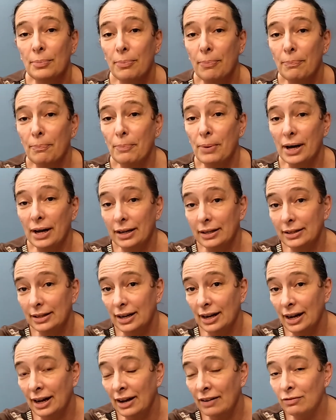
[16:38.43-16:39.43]
But
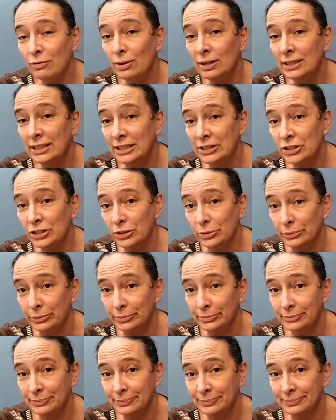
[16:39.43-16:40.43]
I have one issue.
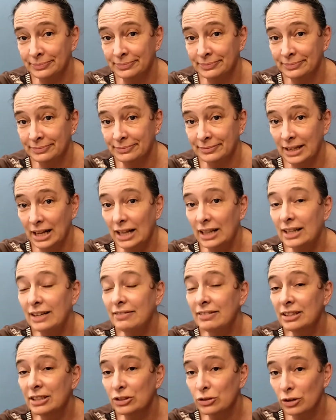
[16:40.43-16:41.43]
I live
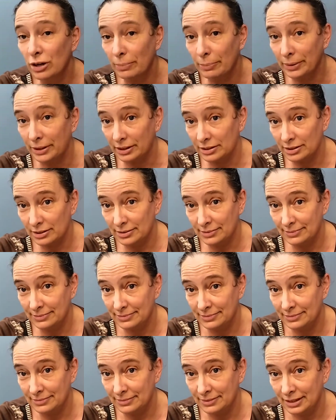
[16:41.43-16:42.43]
in the tropics.
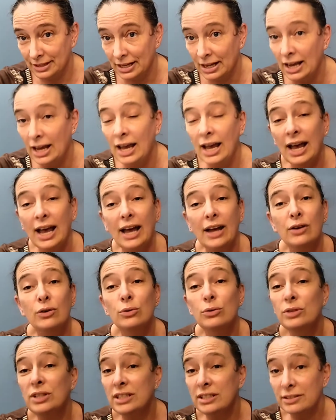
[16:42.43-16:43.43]
And
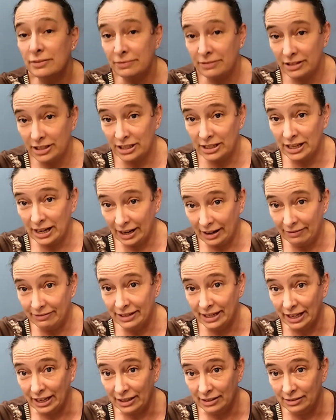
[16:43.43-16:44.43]
who needs a freaking
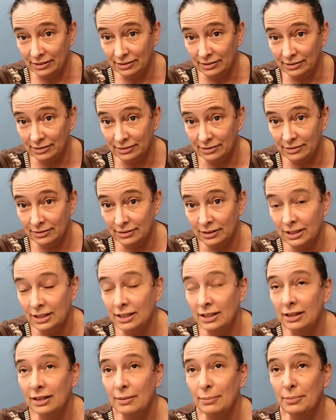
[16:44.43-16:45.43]
Afghan?
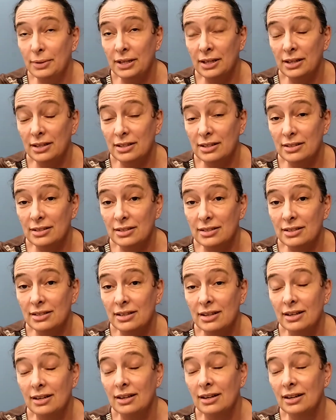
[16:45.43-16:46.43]
Because
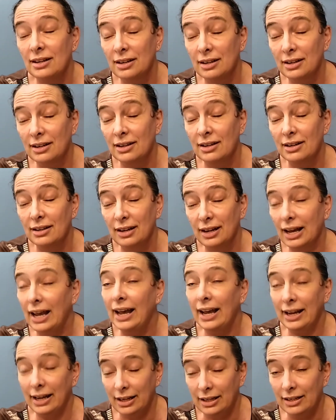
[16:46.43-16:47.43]

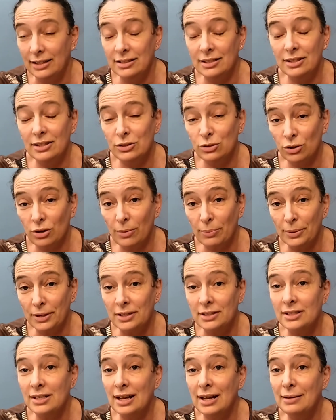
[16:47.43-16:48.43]
A, it's the
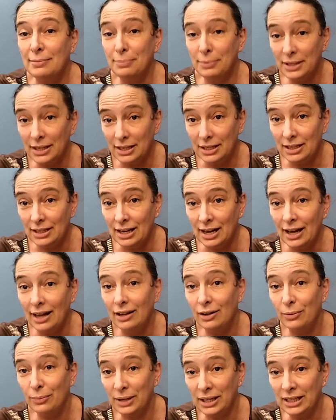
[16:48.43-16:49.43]
tropics, and B,
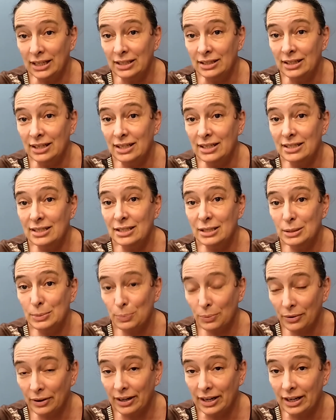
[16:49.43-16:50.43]
Halloween is
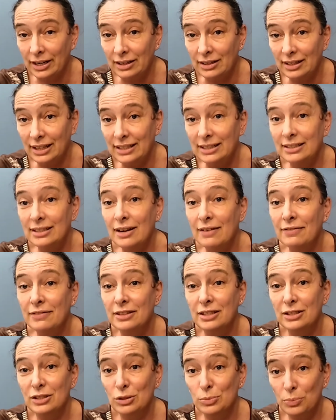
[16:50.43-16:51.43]
spring. Late enough in
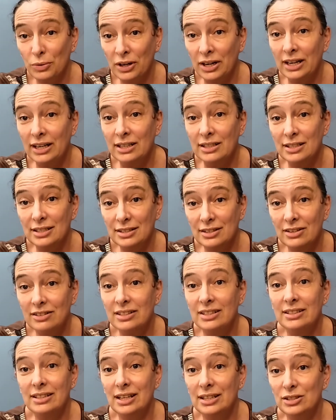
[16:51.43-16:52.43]
the spring, it's
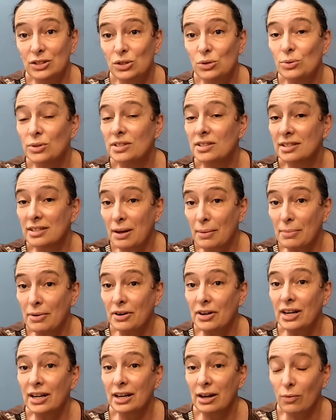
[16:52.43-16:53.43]
starting to edge towards summer
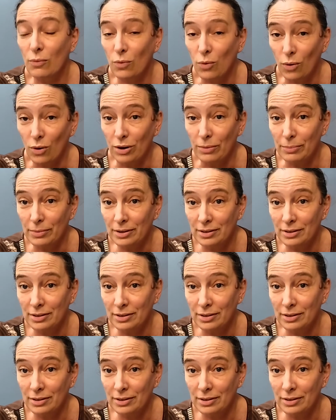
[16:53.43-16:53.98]
and get warm.